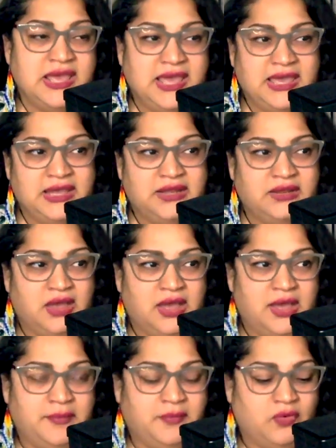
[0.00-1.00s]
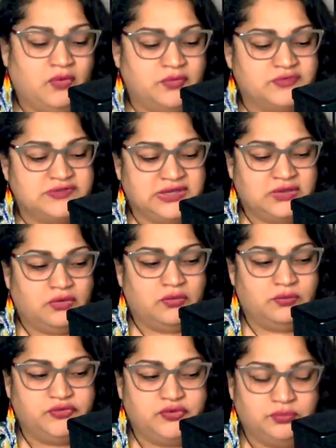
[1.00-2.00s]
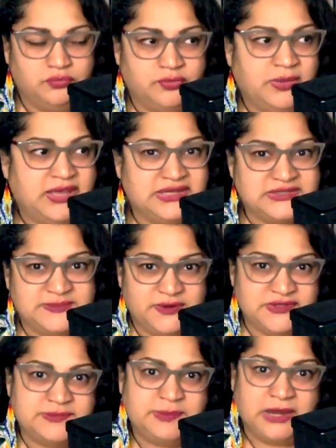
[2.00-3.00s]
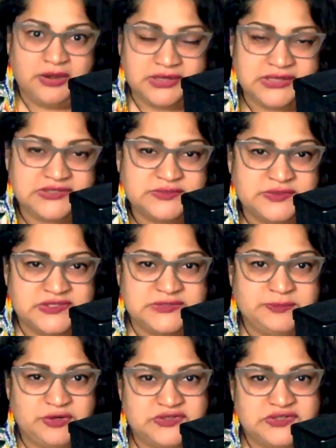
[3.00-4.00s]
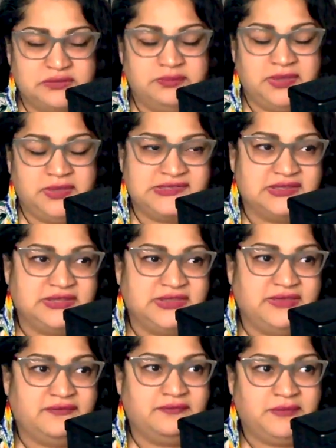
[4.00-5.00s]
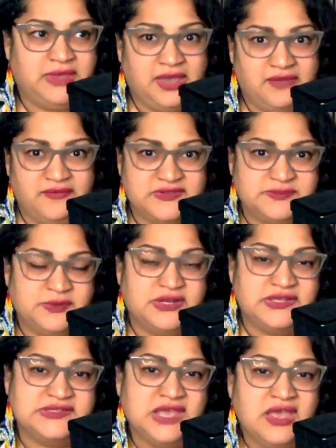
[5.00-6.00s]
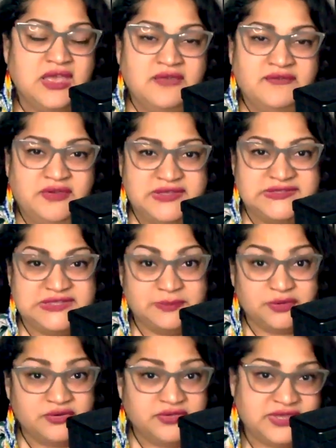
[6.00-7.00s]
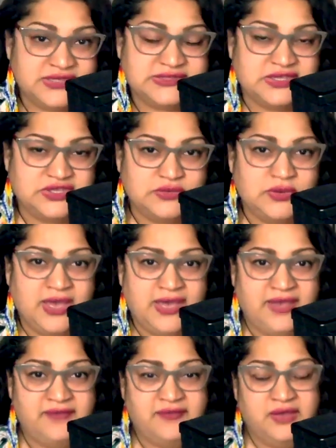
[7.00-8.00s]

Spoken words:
And almost like, you might experience parallels with this person. Basically, they may have experienced very similar things that you have.